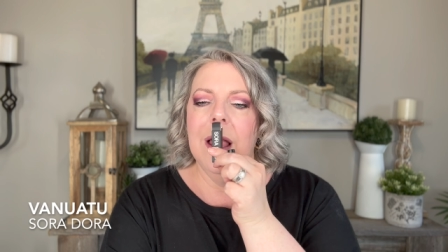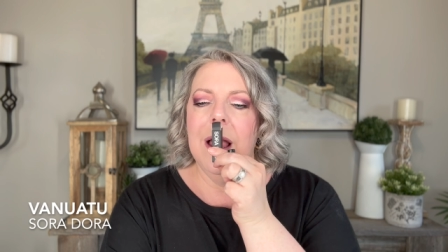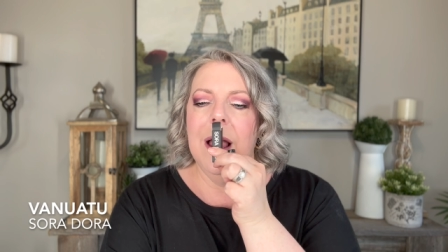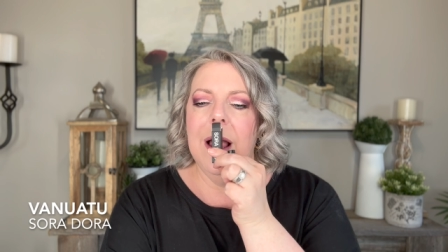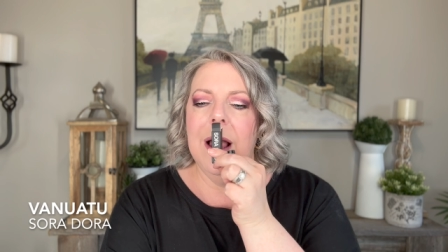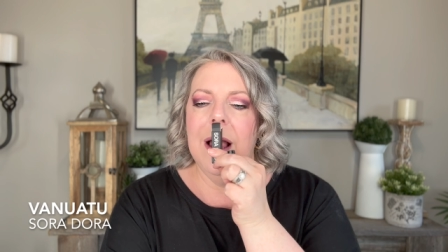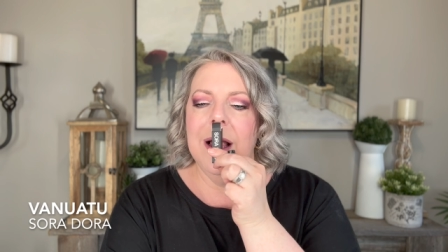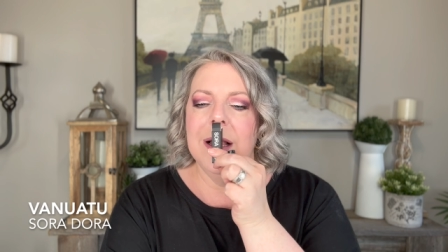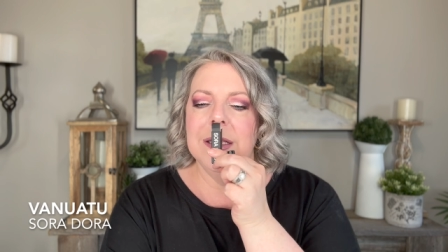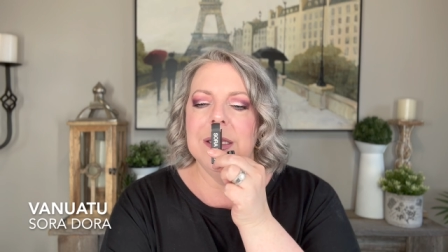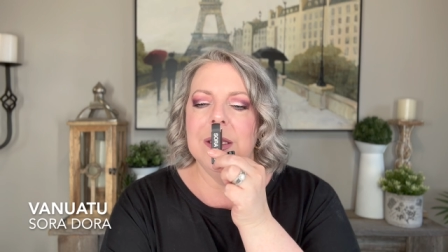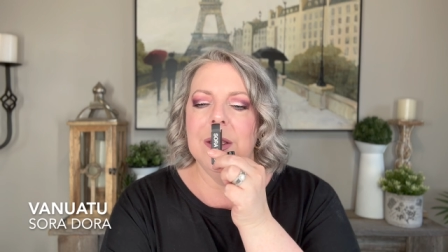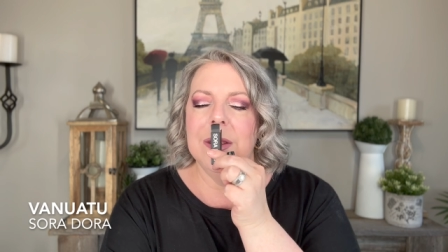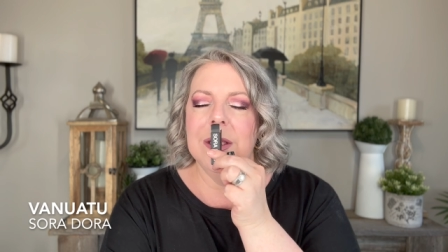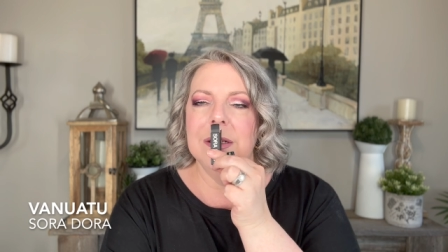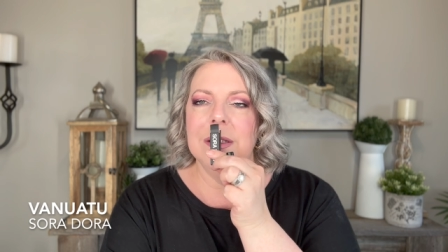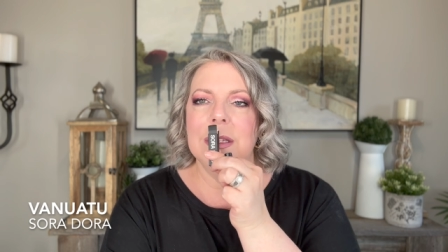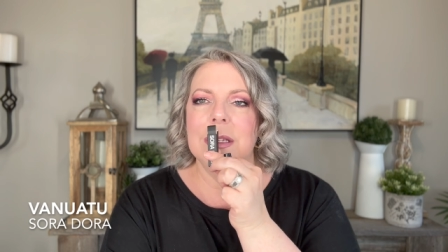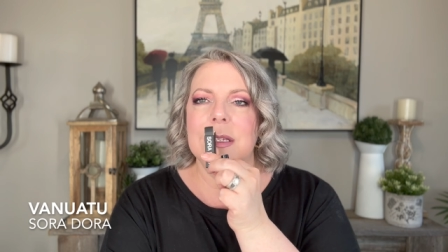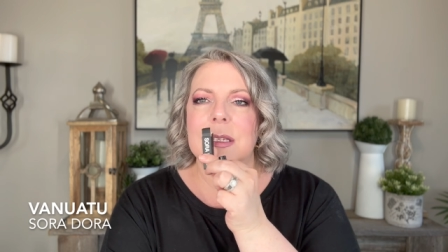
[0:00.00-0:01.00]
Uh, so
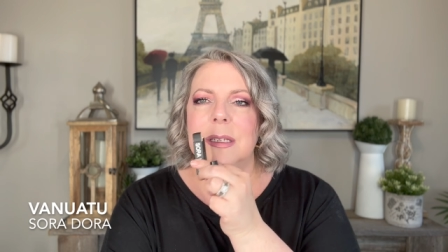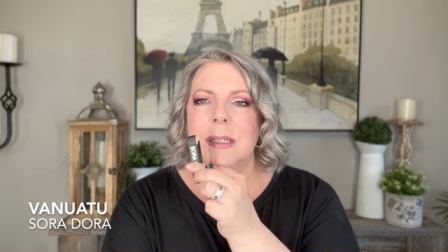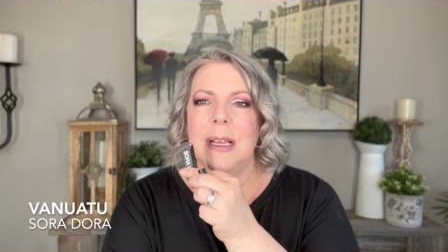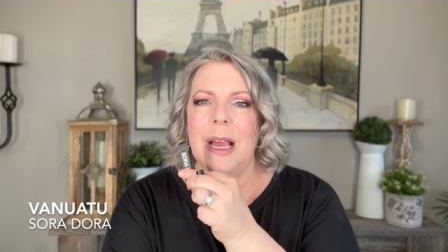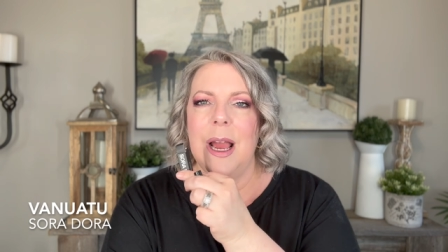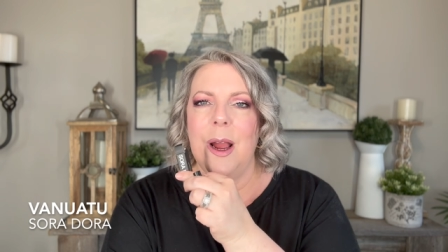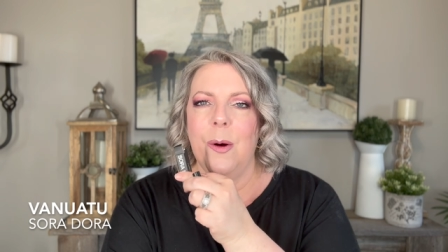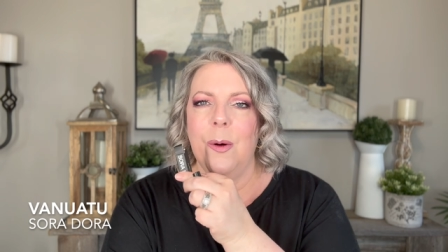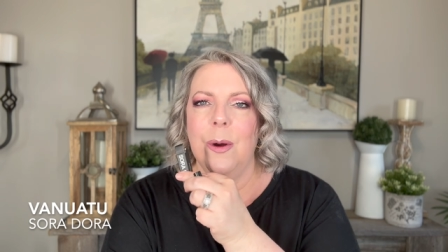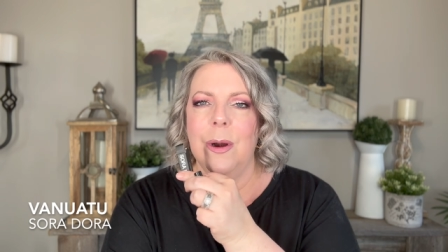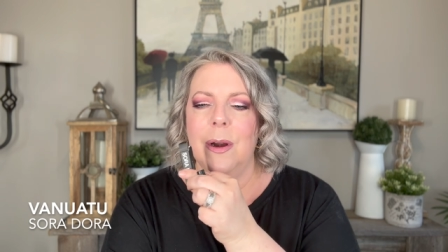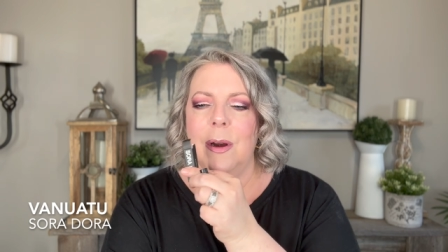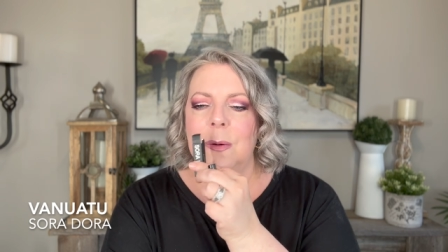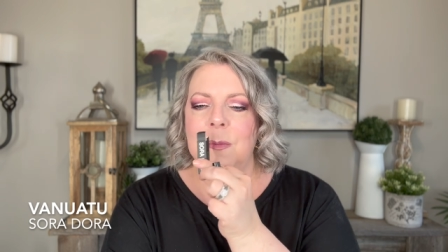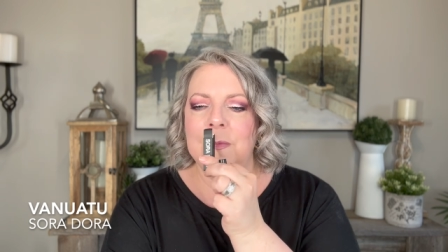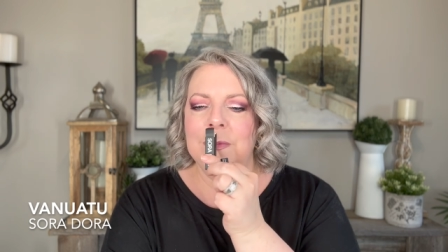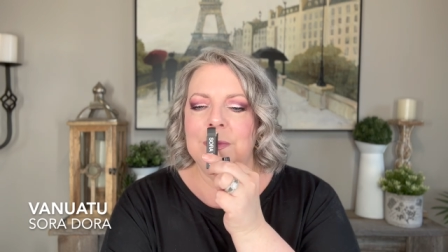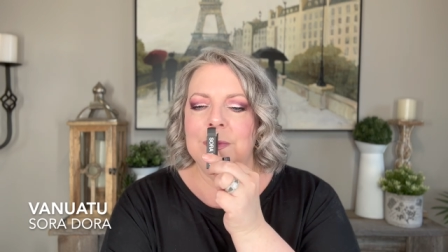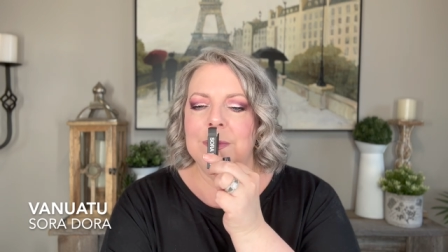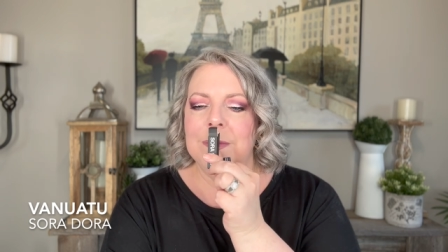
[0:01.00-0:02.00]
there's a
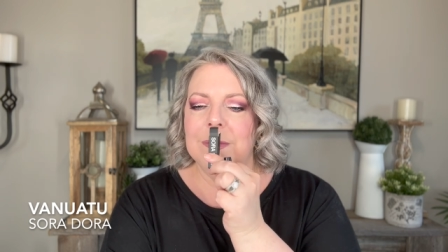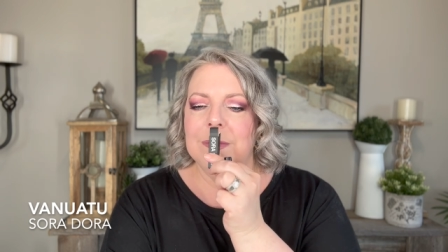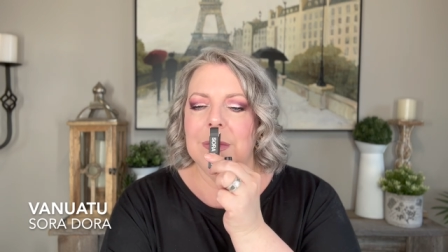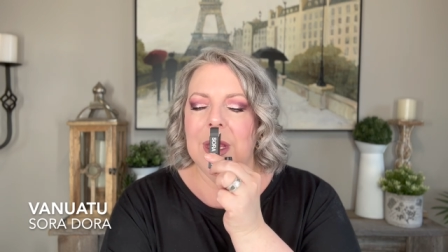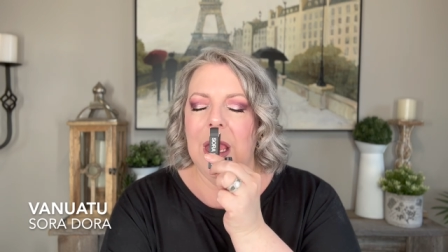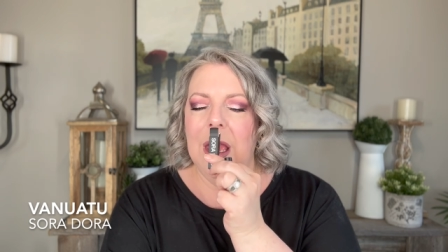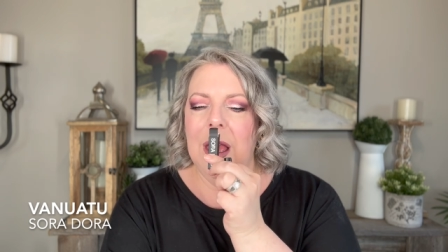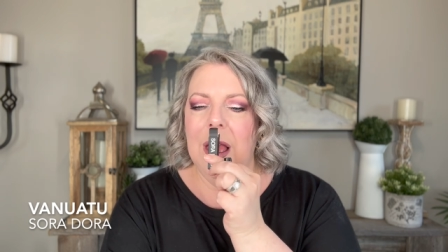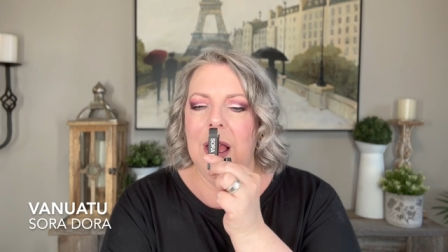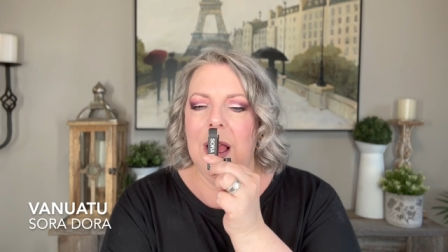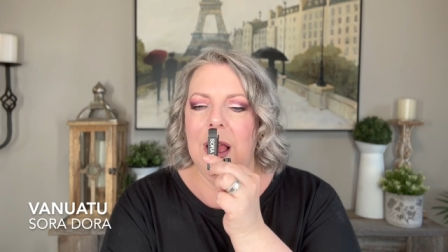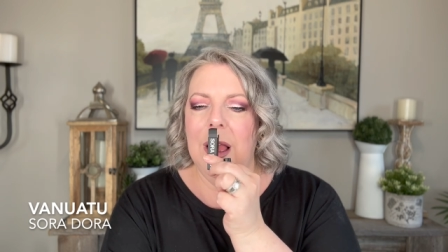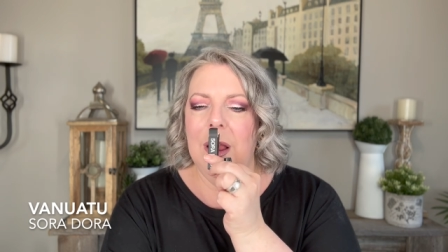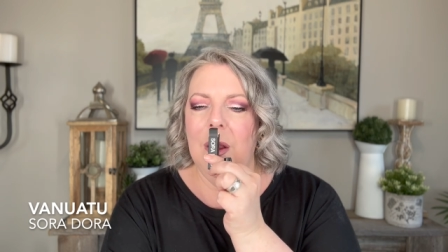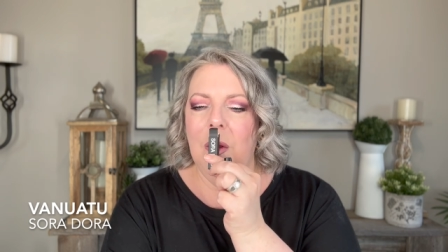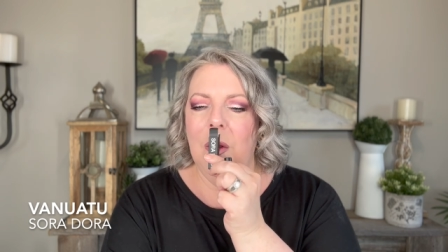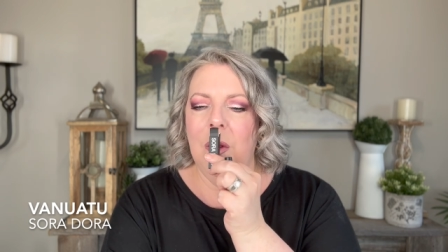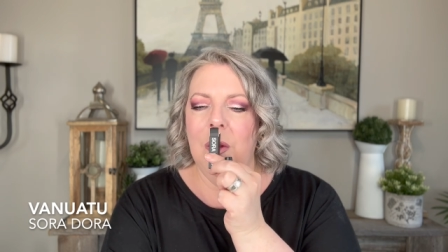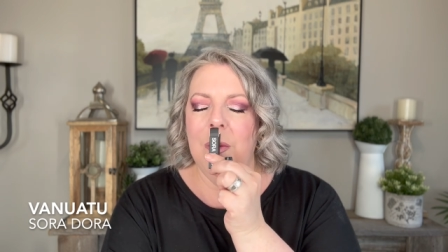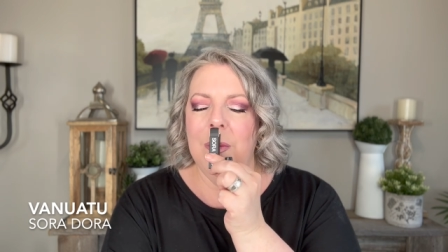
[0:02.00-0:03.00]
sour, uh,
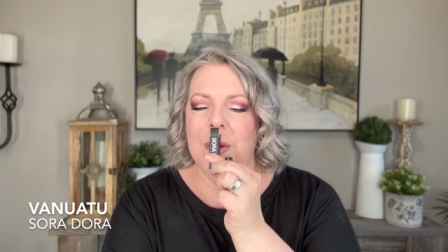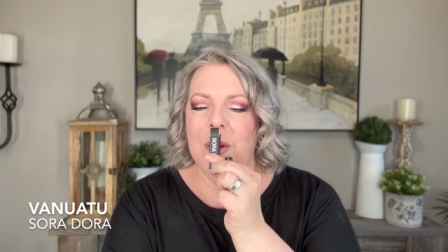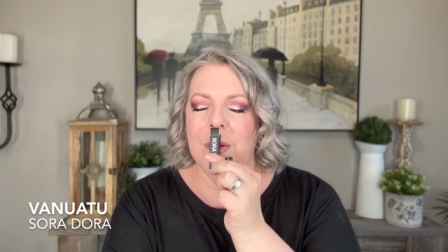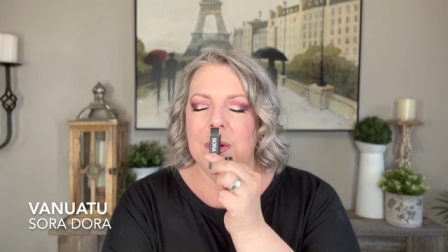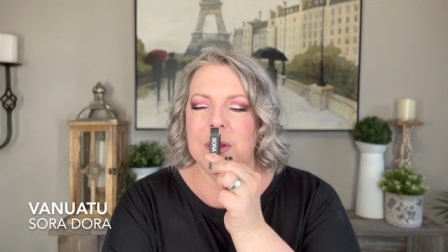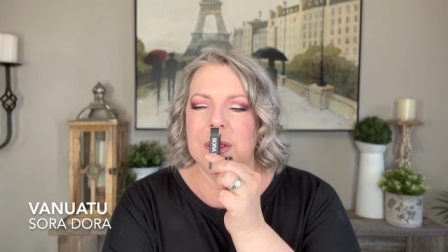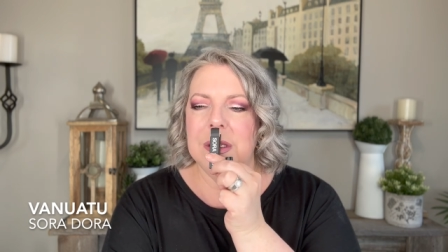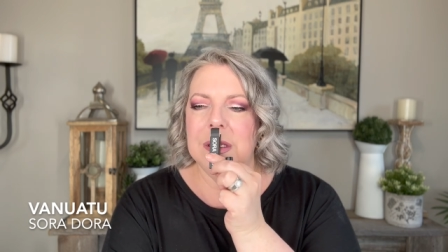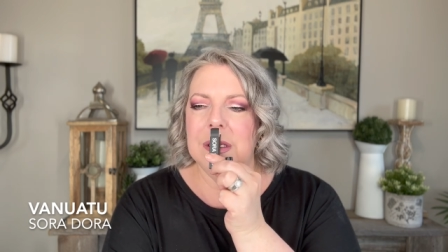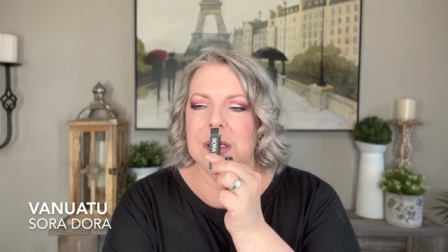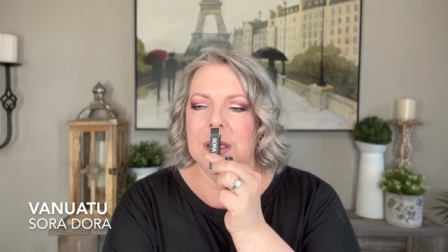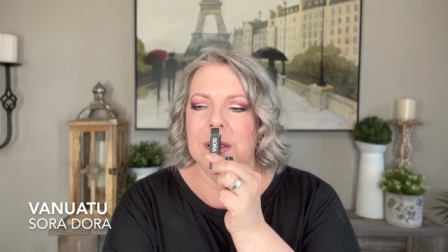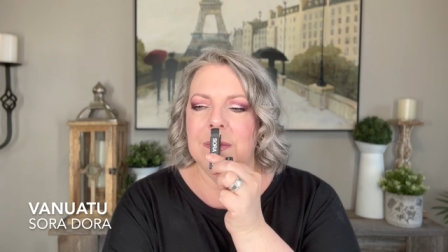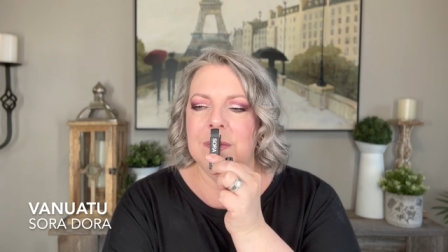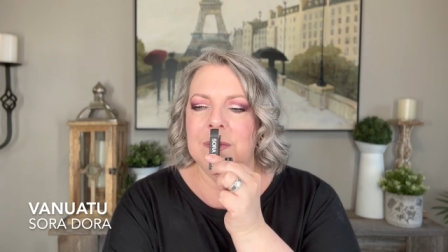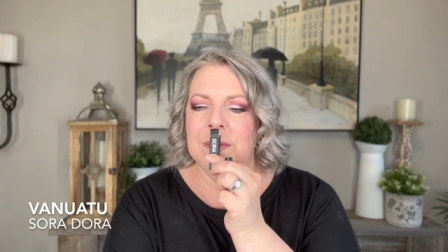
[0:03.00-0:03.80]
almost,